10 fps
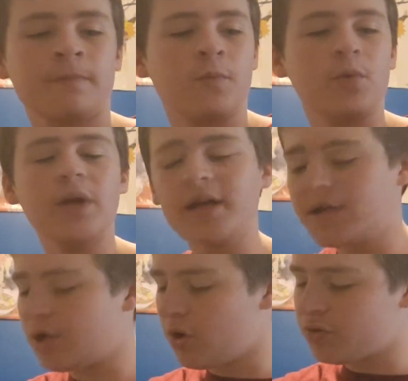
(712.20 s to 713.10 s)
We're not
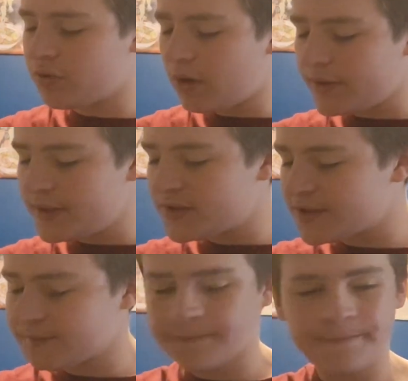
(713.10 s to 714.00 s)
going to go through all
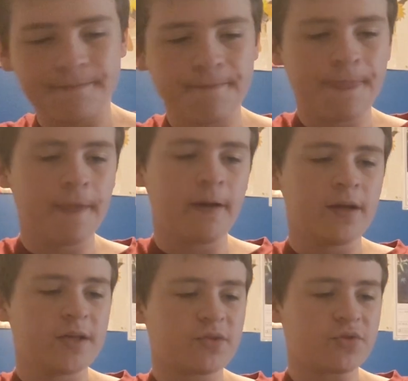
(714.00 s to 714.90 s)
these,
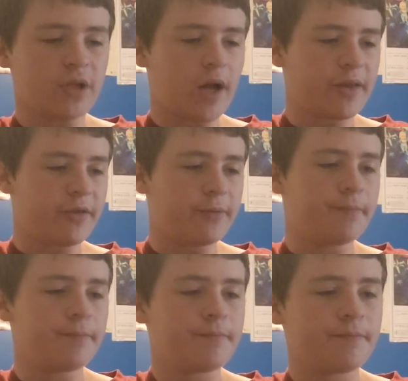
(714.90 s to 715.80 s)
because there's a lot of them.